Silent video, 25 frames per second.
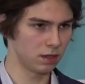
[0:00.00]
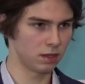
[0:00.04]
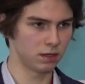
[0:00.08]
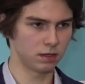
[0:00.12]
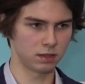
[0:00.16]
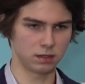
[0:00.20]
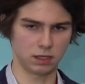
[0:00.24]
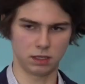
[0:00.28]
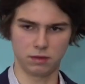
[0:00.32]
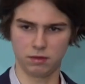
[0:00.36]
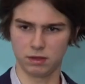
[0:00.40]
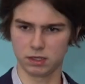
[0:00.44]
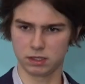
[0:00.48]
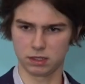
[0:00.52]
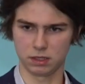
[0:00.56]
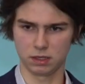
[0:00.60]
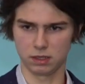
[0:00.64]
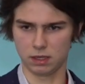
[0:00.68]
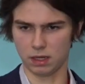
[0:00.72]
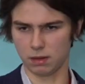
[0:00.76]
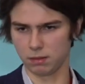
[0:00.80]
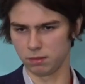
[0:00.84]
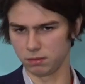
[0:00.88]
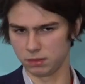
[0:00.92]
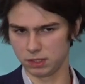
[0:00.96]
and
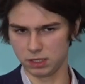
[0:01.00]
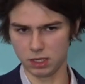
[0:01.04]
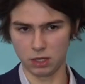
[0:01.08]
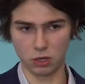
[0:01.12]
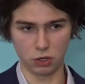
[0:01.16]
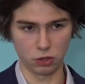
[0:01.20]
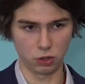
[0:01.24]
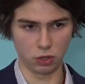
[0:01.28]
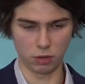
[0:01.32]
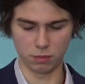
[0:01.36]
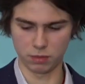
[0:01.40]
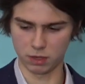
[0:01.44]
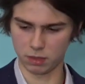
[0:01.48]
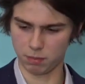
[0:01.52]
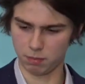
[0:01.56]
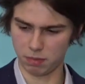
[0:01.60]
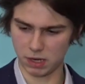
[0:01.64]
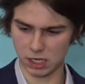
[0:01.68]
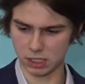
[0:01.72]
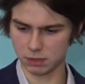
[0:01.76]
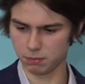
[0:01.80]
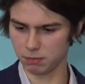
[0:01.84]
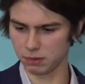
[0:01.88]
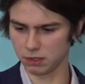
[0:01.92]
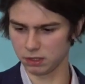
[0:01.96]
there is
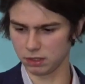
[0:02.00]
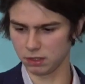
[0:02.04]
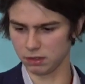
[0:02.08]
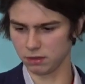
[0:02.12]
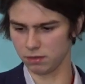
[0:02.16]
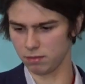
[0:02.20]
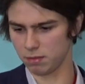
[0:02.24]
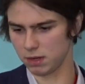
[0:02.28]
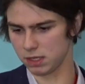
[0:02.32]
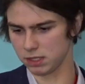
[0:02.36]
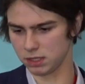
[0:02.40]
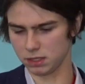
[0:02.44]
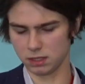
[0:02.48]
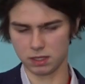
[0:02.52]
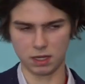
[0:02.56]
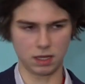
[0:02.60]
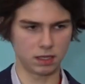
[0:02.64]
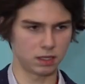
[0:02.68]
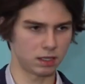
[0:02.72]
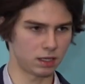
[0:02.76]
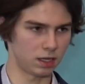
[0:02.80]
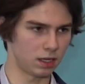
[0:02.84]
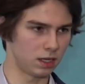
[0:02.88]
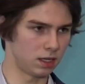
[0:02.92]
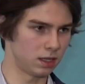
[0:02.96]
a
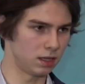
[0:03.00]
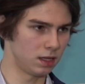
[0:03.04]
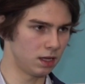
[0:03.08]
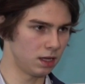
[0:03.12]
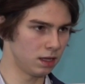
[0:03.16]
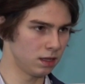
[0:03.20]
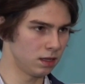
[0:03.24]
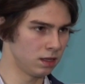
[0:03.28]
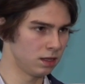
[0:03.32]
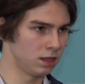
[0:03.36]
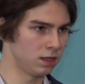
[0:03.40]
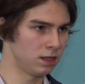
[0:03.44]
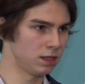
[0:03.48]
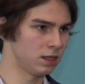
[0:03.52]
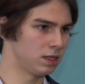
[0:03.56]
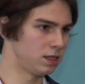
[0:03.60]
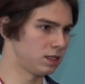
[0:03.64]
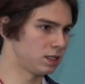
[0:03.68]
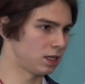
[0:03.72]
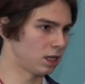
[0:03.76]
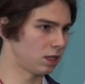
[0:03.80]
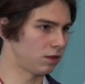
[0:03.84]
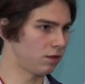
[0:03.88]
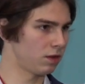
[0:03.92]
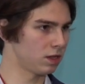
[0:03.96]
database and the
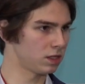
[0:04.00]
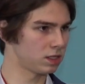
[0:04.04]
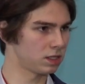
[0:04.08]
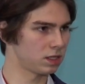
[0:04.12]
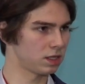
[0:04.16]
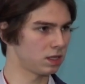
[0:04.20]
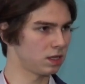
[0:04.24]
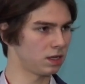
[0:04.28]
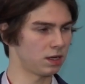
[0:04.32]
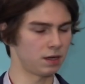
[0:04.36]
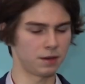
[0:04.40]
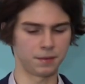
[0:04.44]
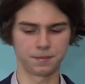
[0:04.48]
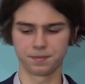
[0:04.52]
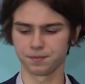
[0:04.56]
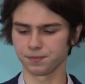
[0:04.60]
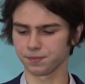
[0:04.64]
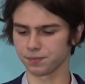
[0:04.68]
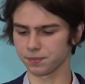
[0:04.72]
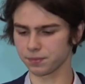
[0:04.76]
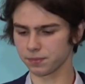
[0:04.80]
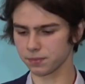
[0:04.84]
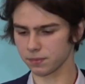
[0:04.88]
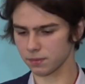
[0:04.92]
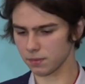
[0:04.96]
ID
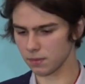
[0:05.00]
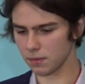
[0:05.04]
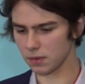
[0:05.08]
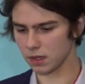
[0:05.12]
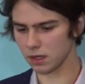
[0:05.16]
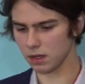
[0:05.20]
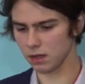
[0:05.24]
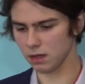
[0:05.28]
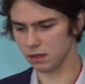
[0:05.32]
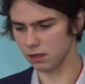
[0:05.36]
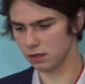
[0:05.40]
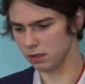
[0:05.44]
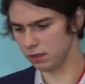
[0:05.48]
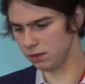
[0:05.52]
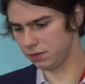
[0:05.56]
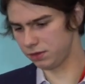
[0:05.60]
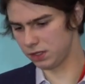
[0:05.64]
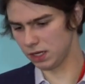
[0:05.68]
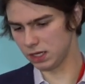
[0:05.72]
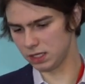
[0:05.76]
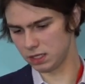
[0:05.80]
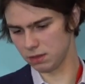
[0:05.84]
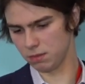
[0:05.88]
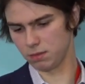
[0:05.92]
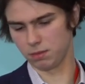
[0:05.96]
data
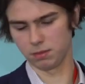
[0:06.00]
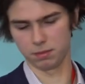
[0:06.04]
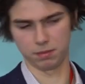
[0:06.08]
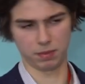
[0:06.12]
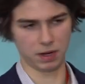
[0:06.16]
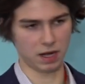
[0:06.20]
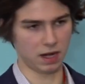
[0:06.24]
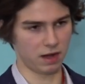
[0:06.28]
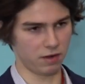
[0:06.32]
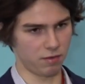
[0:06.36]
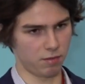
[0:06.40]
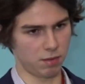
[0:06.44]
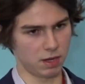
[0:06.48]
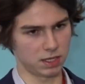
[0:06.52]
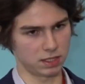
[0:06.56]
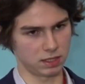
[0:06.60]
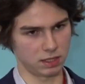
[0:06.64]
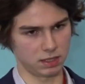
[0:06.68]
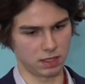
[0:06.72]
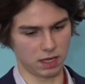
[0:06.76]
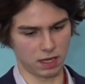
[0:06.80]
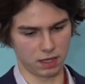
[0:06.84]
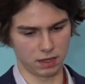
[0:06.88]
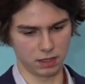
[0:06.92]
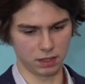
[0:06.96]
of individuals,
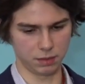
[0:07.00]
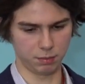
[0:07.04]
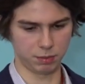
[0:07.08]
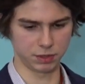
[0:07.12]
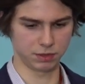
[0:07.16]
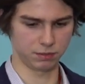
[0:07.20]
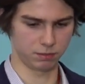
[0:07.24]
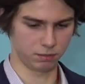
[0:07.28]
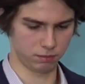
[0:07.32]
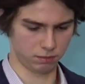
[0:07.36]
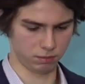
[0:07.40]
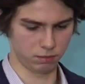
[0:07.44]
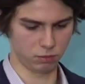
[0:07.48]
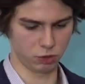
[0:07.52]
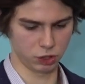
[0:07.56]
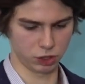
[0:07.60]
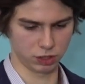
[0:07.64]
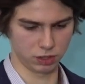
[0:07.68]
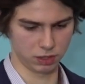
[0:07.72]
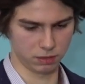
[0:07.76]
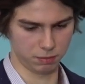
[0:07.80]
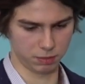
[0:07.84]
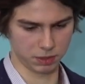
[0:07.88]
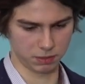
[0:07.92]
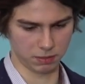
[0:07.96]
for
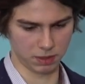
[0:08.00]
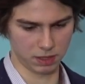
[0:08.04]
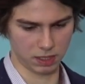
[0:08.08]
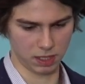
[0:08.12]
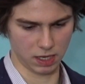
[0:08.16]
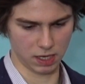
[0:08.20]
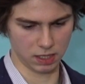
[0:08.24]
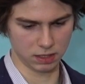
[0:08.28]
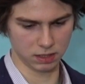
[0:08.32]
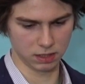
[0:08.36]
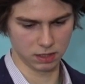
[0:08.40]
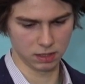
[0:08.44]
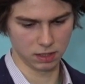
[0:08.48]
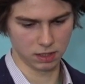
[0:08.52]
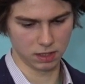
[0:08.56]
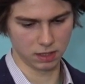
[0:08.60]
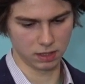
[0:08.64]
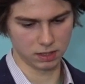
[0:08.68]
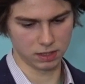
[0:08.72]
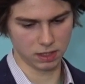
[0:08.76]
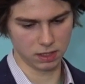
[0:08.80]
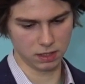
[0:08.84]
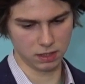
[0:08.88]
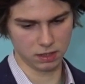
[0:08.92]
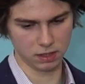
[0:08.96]
example, passport
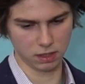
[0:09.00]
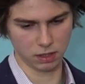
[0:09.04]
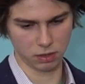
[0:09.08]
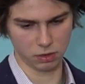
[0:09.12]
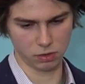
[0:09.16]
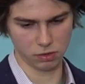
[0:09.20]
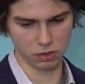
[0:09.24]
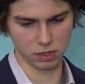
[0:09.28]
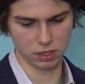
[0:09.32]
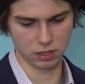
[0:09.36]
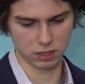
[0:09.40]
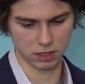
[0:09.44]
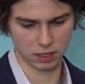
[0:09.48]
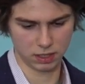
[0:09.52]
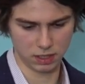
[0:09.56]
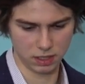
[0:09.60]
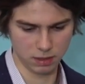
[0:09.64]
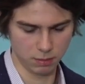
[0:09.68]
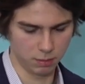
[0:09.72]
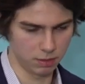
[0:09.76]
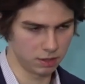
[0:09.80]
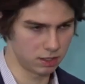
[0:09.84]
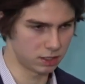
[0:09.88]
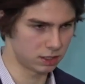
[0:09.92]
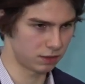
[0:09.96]
number
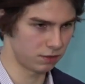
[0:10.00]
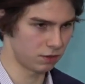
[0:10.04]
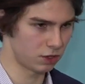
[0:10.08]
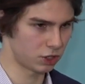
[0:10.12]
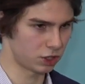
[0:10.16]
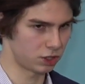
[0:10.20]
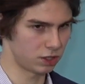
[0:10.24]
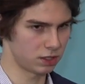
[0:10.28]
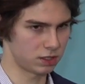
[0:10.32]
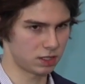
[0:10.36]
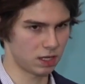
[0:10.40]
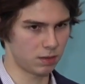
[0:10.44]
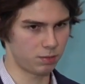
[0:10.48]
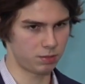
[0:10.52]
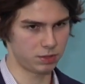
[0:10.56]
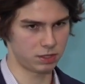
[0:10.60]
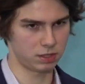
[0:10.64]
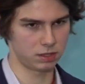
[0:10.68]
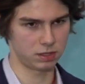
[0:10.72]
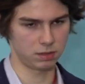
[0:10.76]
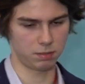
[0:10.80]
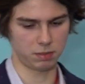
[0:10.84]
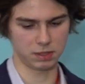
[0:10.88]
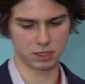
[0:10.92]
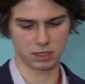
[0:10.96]
and other
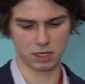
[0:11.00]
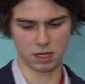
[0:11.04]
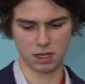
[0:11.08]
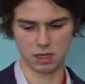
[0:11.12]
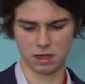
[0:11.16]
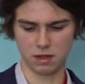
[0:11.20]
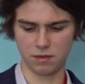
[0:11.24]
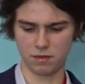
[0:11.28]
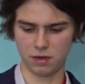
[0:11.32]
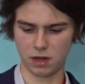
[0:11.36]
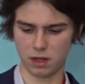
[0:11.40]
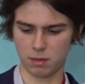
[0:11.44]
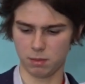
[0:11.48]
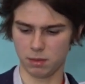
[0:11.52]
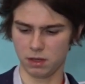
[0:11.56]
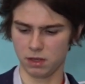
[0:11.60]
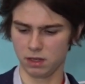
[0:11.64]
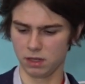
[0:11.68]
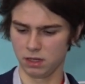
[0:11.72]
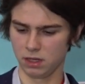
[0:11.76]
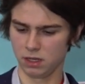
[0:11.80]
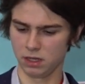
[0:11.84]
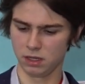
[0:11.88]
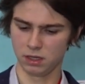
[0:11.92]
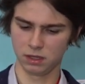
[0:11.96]
ID
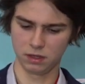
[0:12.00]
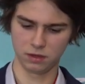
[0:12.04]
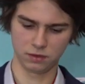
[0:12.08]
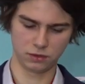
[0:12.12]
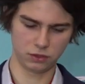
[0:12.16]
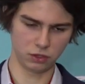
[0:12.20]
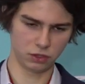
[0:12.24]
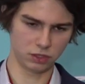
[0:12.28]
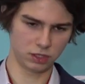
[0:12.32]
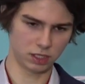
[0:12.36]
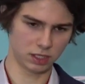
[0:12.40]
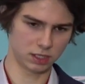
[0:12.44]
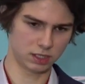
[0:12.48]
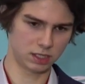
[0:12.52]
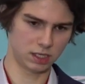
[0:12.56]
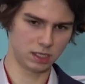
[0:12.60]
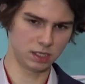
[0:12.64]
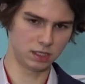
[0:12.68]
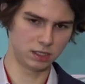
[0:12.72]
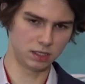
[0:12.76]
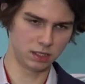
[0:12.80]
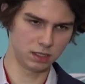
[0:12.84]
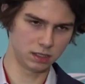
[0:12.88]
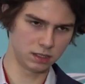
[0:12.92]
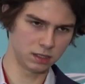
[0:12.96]
nodes.
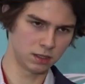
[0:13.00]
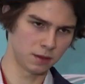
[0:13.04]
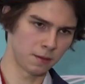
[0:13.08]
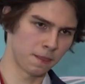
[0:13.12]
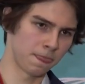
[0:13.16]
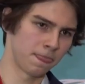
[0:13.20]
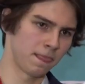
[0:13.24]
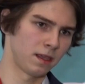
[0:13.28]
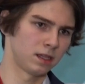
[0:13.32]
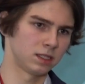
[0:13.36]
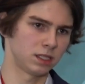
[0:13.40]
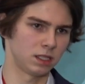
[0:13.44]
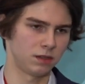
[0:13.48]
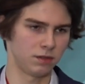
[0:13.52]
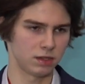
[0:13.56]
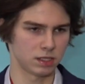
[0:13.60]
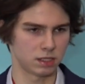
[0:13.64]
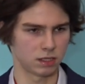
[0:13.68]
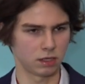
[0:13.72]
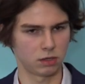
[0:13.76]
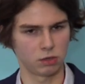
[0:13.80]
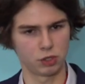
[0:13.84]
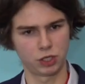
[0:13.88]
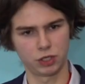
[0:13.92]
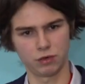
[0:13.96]
So it is possible
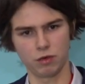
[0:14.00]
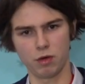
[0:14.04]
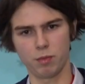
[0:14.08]
to